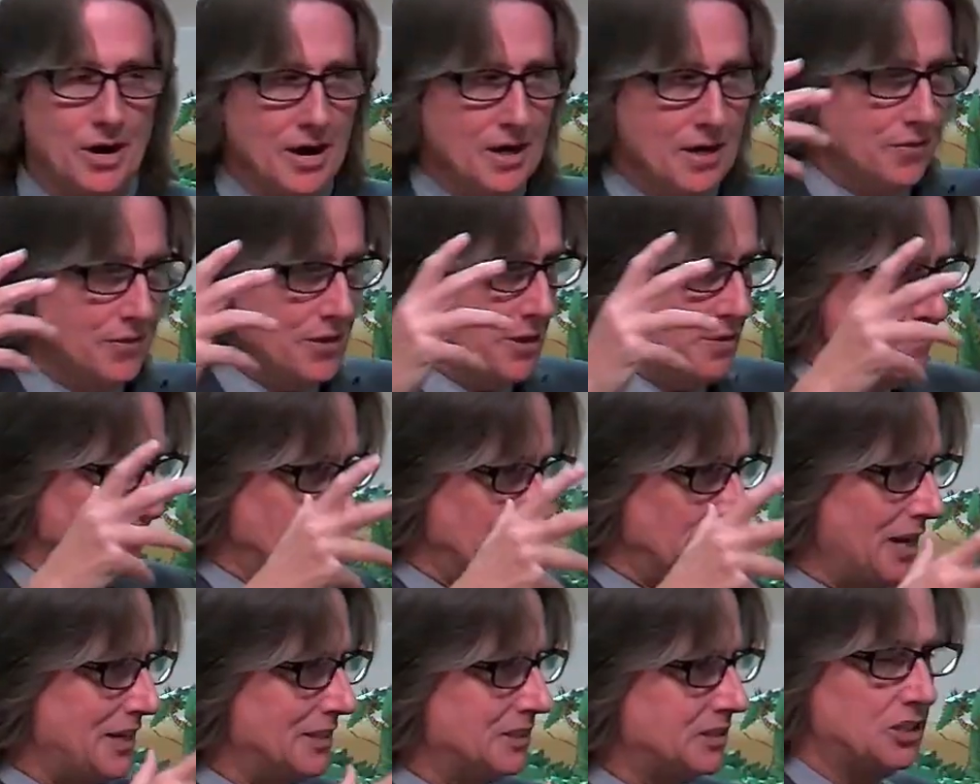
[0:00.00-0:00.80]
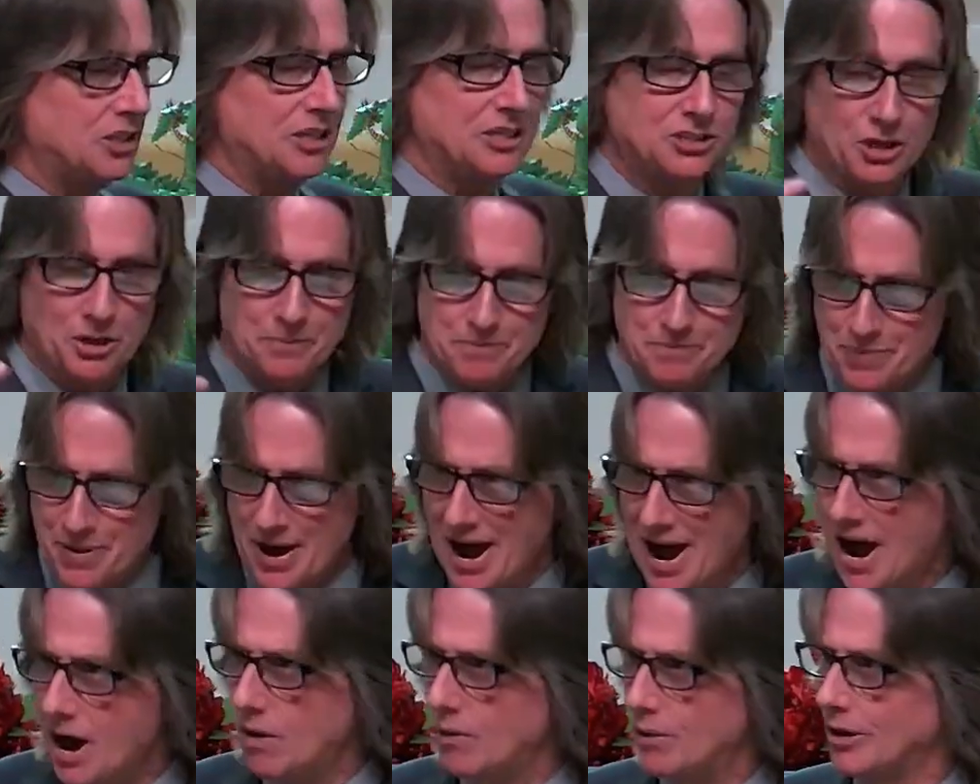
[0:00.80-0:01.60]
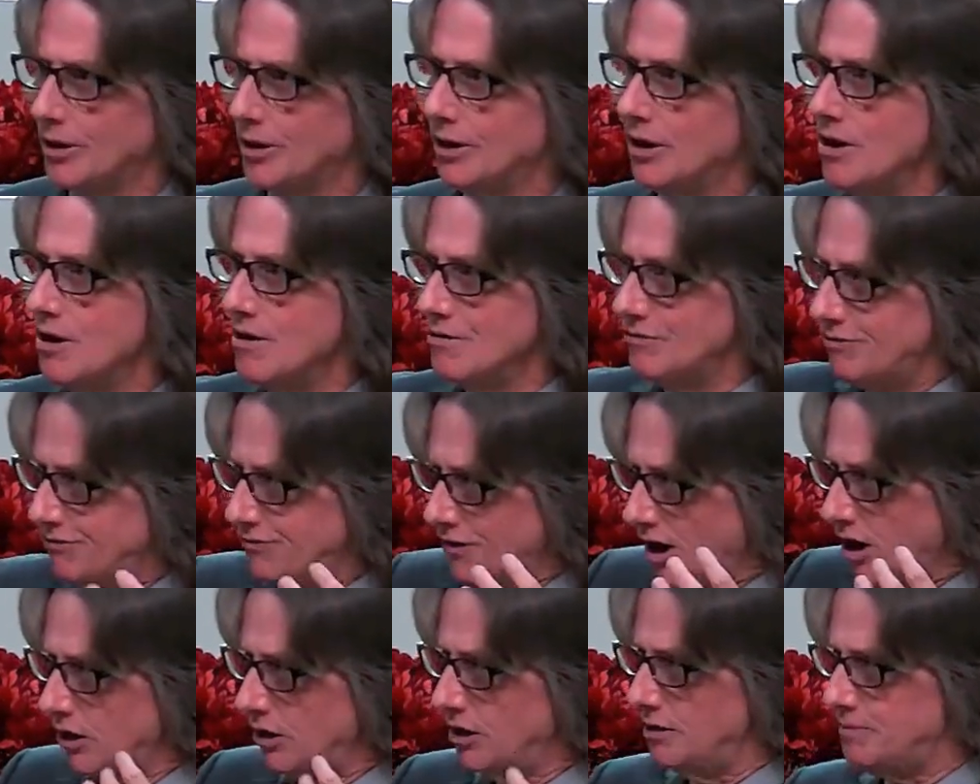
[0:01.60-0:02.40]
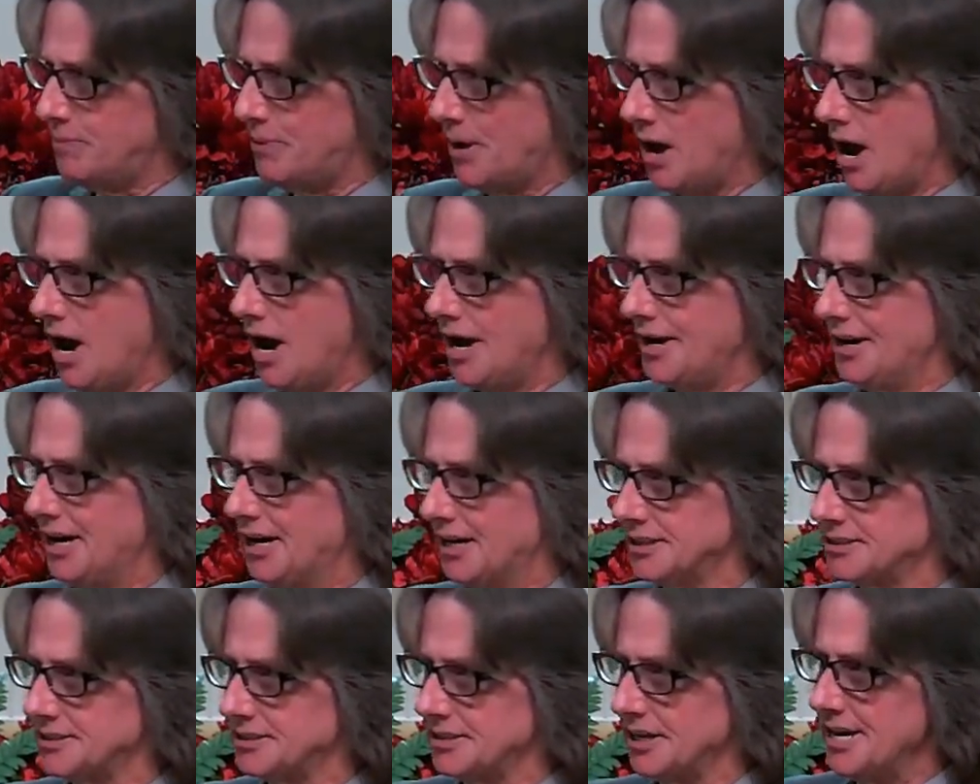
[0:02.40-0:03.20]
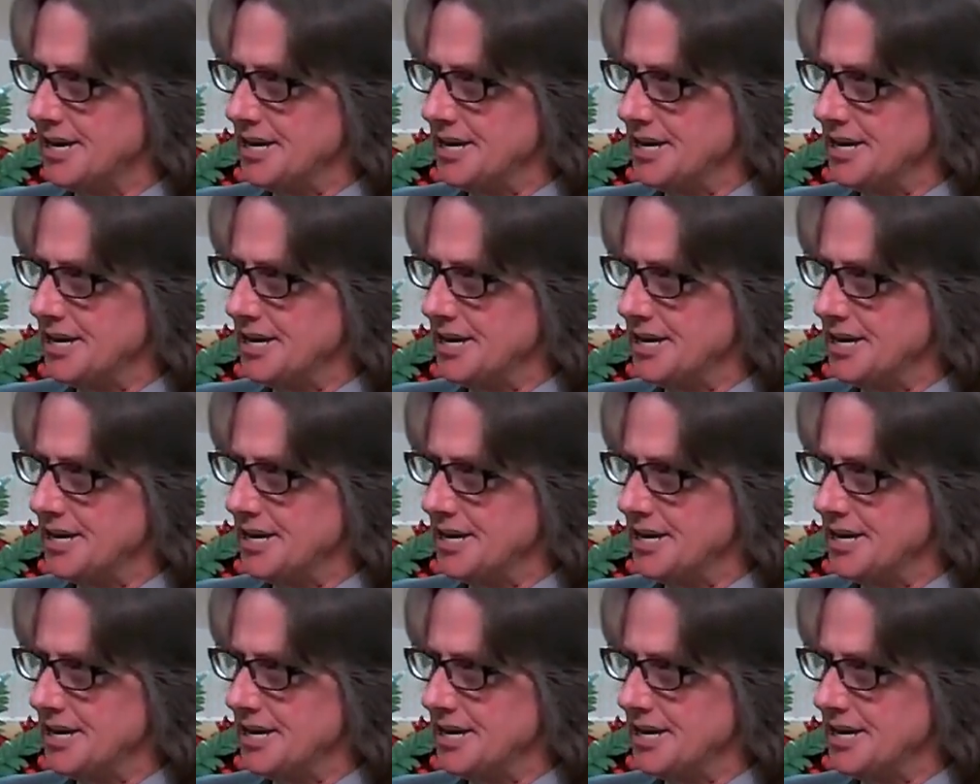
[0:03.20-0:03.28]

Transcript: then blessings and power fall upon us.